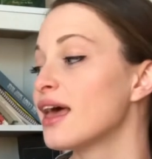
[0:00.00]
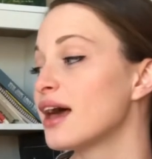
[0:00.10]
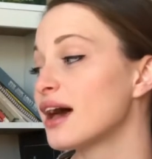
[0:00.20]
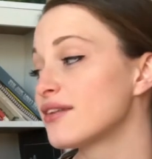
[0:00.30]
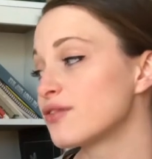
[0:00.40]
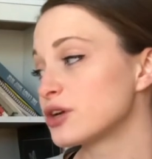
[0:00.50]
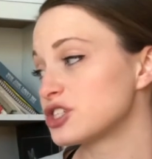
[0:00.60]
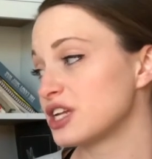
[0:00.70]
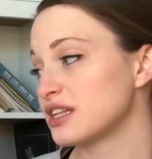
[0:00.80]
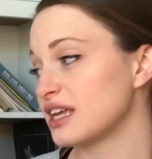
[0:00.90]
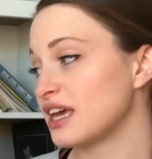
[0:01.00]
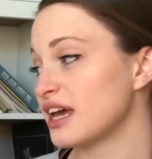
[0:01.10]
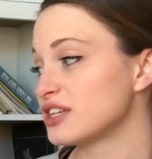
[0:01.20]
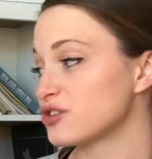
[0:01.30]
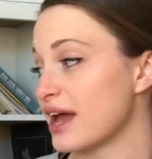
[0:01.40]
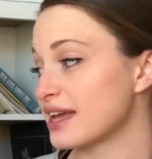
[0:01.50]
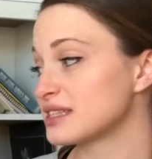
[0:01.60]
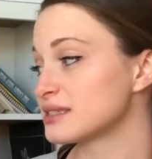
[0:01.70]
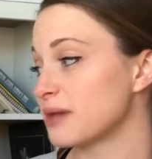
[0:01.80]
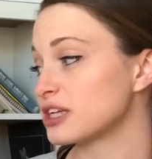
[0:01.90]
Unfortunately, a dragon
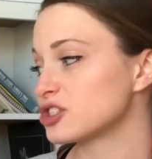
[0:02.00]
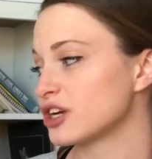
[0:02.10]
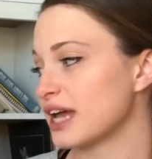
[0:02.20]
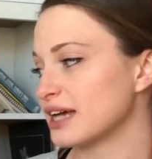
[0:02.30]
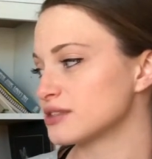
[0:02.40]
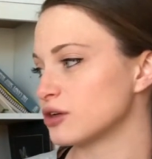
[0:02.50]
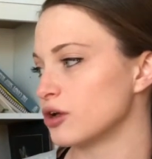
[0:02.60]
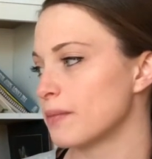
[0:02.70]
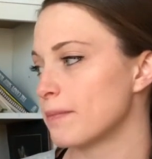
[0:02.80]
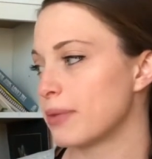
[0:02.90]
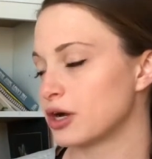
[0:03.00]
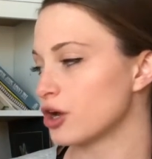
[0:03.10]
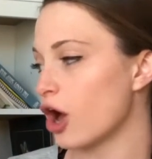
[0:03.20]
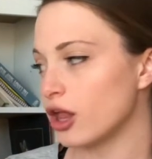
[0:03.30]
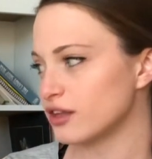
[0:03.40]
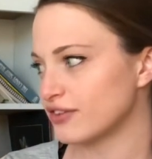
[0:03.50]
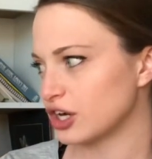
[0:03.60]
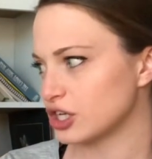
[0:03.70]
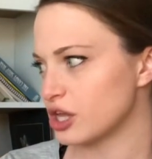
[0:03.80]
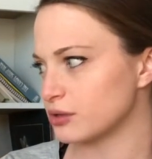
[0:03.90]
smashed her castle, burned all of her
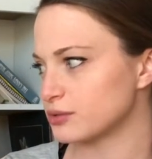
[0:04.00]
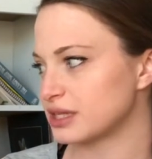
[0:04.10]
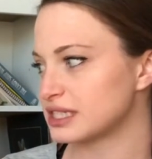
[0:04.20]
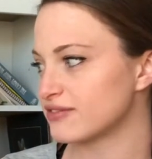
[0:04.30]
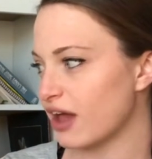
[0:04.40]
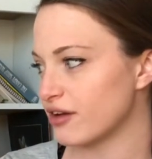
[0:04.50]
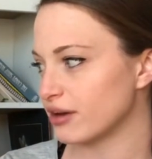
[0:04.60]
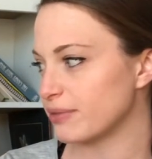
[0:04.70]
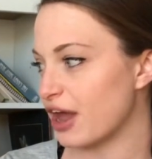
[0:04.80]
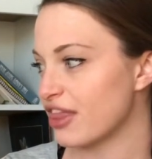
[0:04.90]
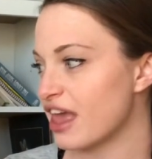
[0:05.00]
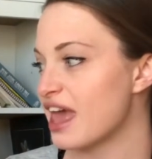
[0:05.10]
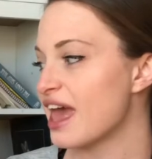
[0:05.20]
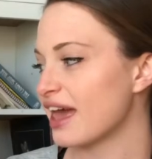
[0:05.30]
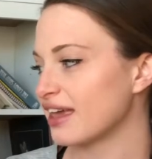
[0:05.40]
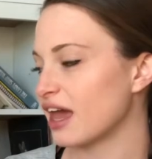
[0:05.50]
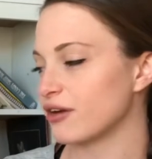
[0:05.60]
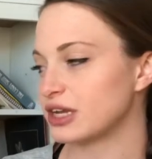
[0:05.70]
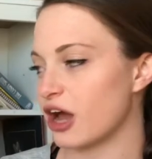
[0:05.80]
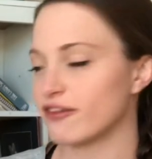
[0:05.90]
clothes with his fiery breath, and
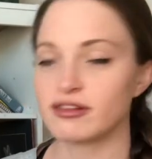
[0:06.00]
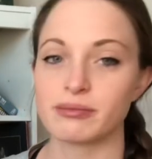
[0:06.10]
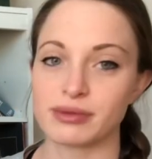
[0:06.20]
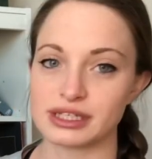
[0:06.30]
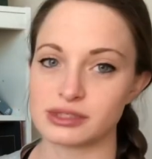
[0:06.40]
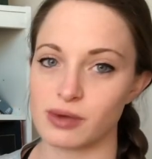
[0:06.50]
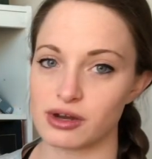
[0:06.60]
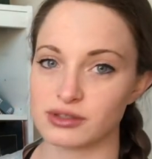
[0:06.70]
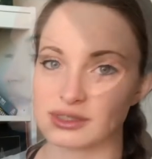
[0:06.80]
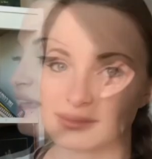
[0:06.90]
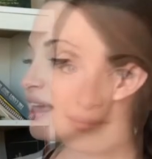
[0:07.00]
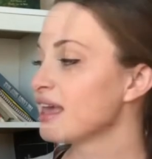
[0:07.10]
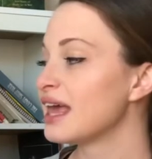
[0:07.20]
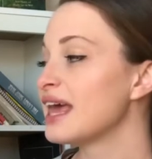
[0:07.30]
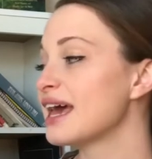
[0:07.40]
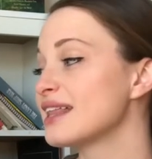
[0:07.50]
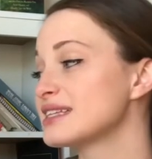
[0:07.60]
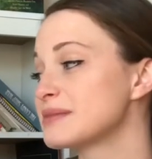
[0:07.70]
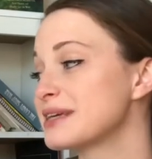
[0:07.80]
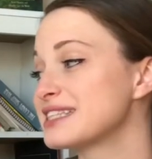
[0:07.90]
carried off Prince Ronald.
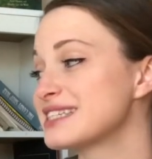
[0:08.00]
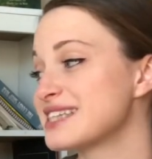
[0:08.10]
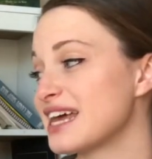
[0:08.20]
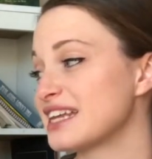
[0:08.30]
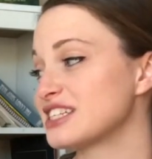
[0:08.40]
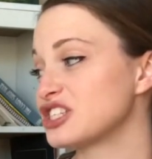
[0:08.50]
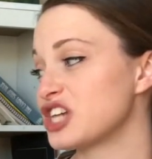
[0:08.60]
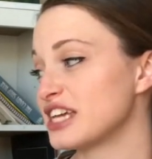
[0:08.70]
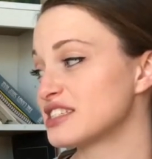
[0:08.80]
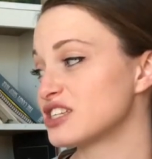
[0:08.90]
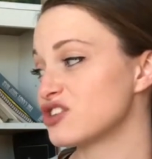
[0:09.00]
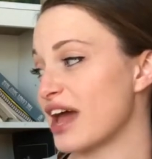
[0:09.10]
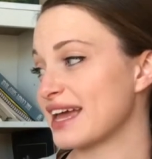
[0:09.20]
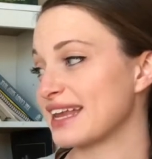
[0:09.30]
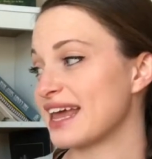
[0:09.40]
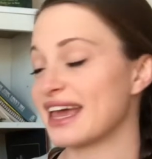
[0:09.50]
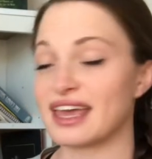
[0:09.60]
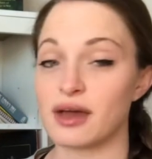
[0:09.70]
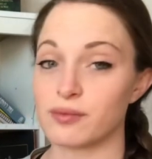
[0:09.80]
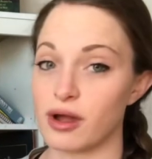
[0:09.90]
Elizabeth decided to chase the dragon and
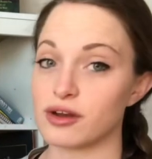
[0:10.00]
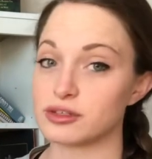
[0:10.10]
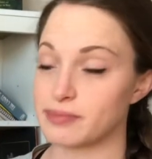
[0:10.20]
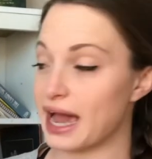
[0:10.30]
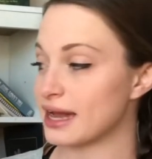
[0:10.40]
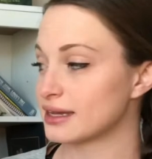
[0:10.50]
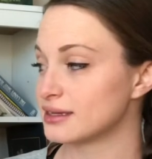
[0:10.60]
get Ronald back.